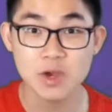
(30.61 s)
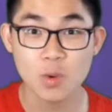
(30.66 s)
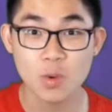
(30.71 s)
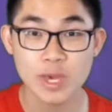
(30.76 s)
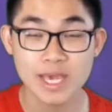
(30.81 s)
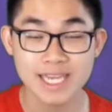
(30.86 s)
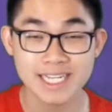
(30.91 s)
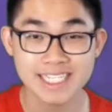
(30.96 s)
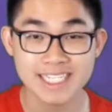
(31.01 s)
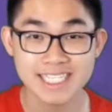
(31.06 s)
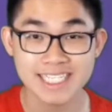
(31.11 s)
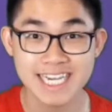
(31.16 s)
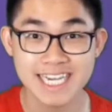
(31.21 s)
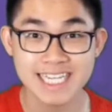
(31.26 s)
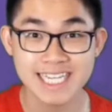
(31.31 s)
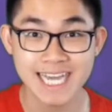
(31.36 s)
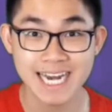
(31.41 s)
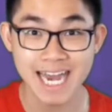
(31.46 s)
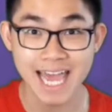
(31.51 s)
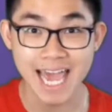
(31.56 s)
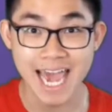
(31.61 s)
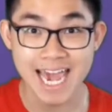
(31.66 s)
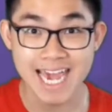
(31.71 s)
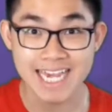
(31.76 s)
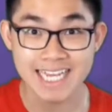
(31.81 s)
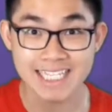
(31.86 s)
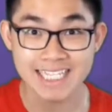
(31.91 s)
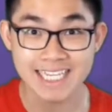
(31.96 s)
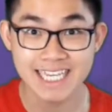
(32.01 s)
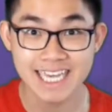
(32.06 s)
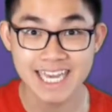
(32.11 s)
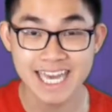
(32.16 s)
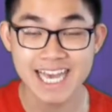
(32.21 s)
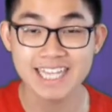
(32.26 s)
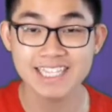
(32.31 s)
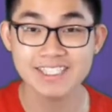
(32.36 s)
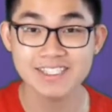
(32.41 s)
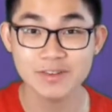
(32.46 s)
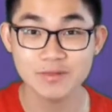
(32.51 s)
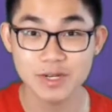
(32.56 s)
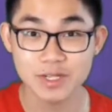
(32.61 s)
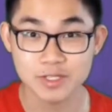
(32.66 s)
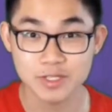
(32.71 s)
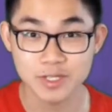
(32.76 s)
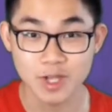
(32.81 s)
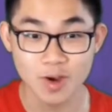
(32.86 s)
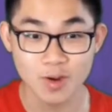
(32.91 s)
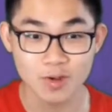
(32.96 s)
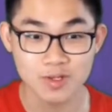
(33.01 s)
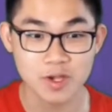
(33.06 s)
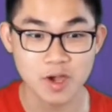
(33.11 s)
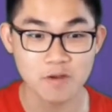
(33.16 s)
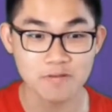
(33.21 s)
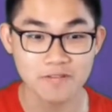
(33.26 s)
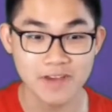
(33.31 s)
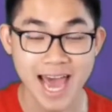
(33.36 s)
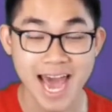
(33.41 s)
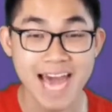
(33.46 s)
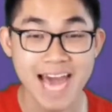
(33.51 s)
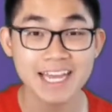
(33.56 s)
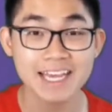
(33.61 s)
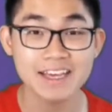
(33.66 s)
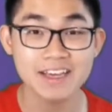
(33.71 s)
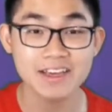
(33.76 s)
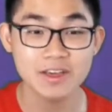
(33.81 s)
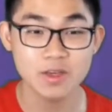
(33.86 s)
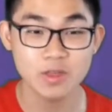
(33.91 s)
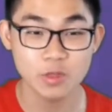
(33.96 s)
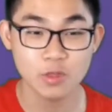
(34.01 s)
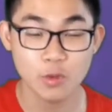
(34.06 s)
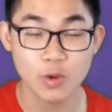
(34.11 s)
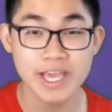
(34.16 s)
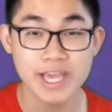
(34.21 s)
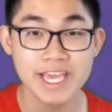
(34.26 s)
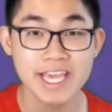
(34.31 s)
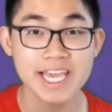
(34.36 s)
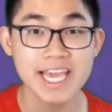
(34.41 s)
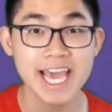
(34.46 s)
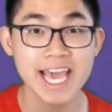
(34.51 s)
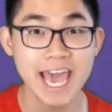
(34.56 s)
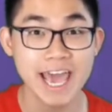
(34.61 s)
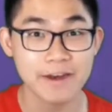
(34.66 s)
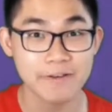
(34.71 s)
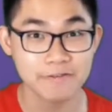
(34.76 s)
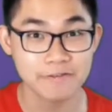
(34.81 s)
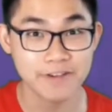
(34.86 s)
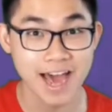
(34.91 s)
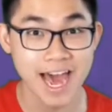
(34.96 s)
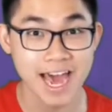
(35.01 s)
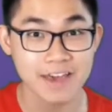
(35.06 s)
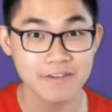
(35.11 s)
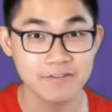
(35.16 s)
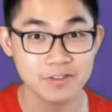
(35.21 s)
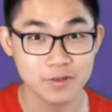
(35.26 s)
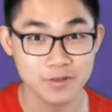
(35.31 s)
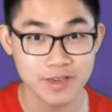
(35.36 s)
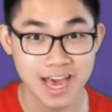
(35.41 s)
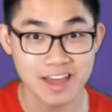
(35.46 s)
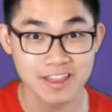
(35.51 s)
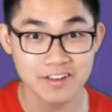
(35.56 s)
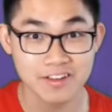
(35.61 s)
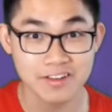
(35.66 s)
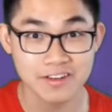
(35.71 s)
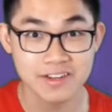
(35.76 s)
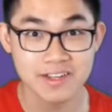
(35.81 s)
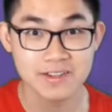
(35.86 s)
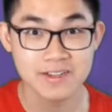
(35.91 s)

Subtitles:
we can see that 8 is the result of adding 3 and 5 together.